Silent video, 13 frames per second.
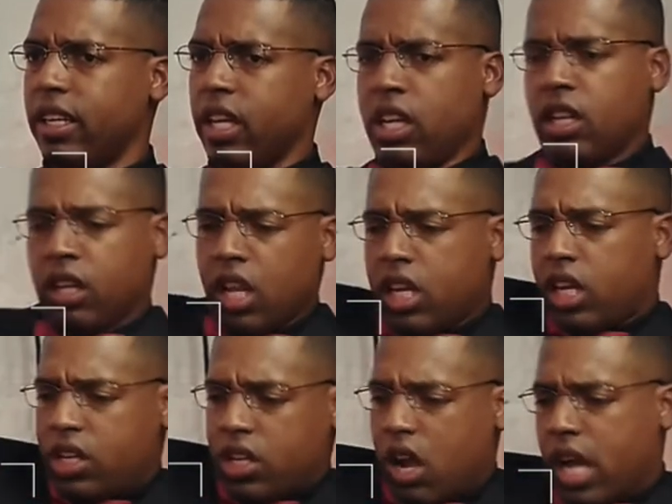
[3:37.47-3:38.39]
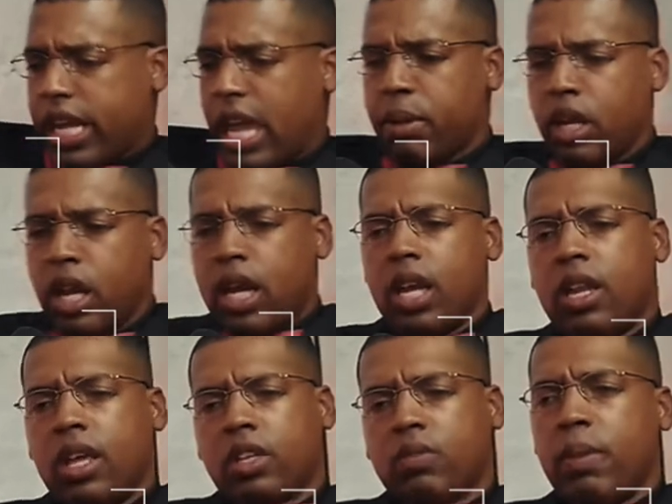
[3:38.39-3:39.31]
Look, at y'all can't believe
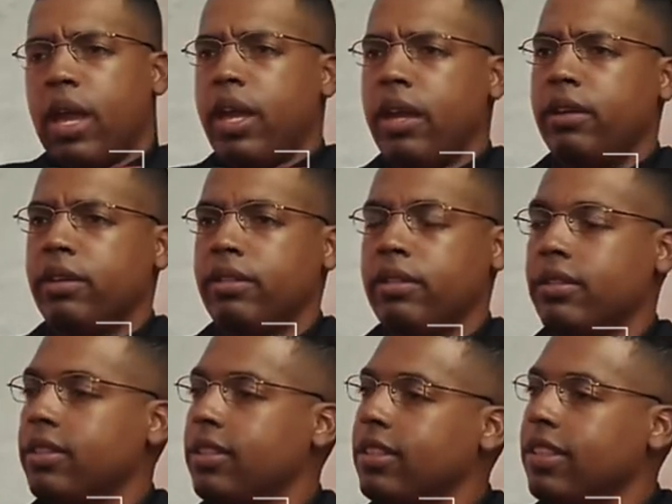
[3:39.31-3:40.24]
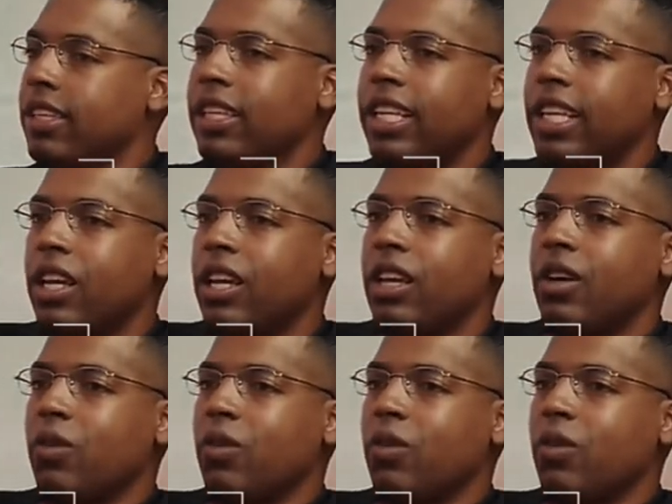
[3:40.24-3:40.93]
this, man. World star, like well,